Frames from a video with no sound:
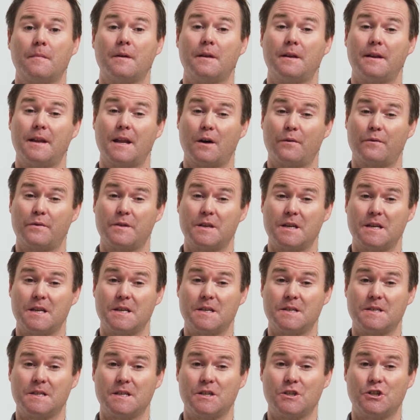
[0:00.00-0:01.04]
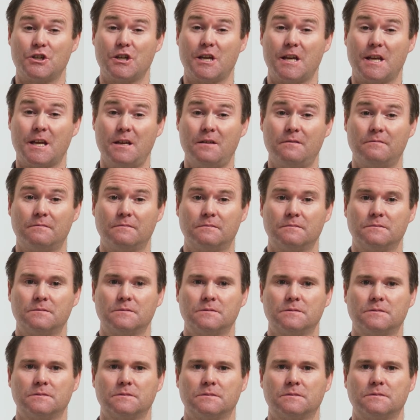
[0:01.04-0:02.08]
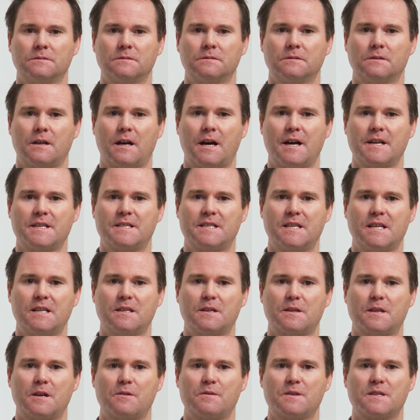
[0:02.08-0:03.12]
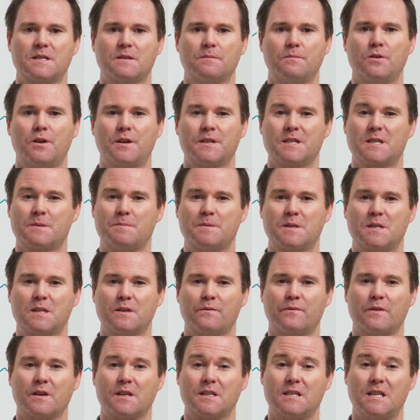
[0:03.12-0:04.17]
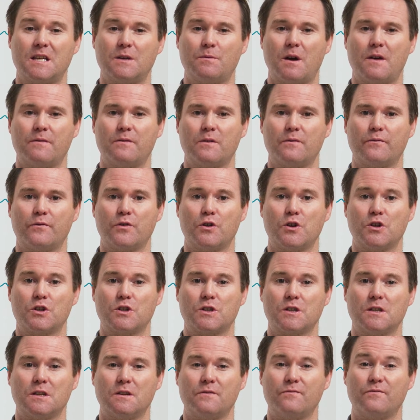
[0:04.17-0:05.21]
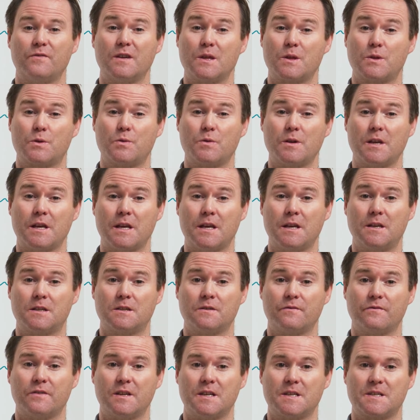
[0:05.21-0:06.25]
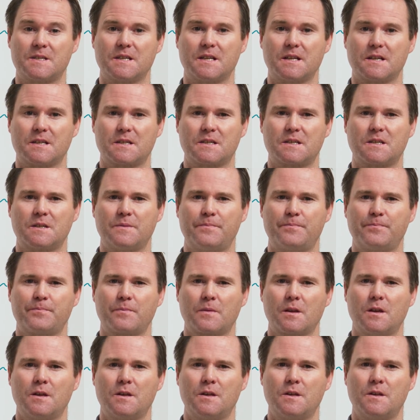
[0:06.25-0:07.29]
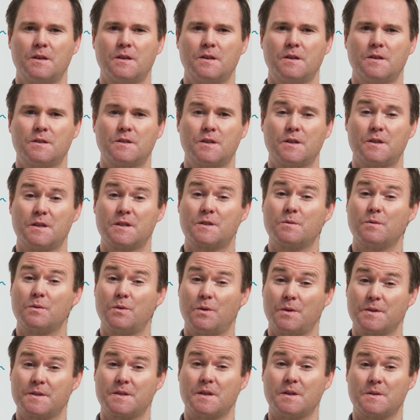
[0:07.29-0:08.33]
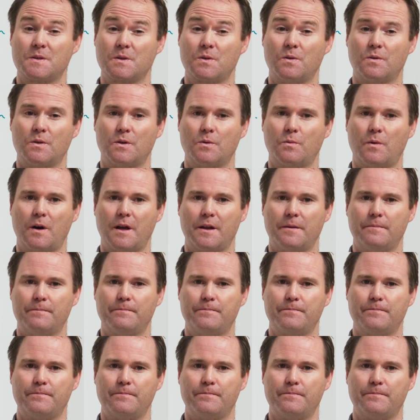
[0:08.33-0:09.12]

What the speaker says: Now for the ECG, I see that there is some non-specific T-wave inversion in V3 to V6. So this would also score a 1.